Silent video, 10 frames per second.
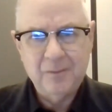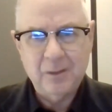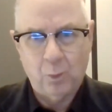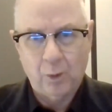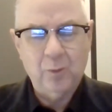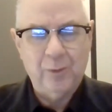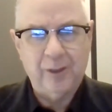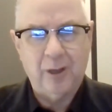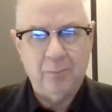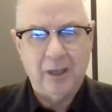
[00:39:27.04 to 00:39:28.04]
work
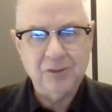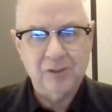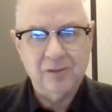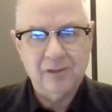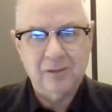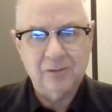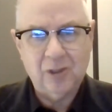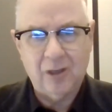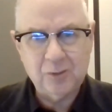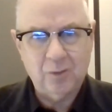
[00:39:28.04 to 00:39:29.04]
within our budget,
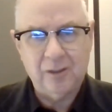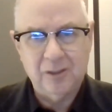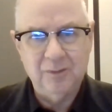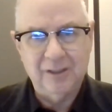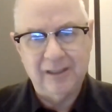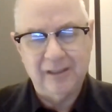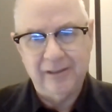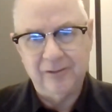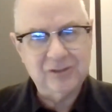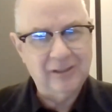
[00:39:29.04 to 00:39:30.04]
talk to our community
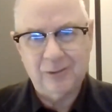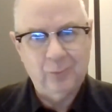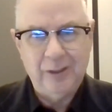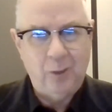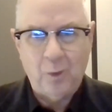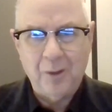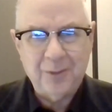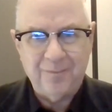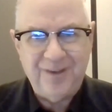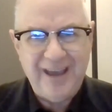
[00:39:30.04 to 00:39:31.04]
leaders, say, look, we don't want
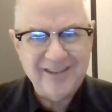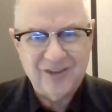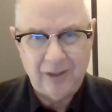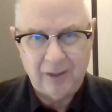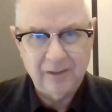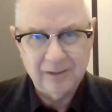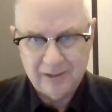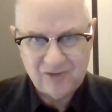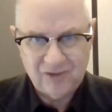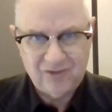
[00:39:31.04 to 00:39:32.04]
the feds here.
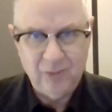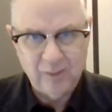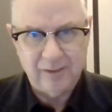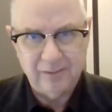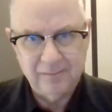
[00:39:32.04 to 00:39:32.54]
Let's just do it.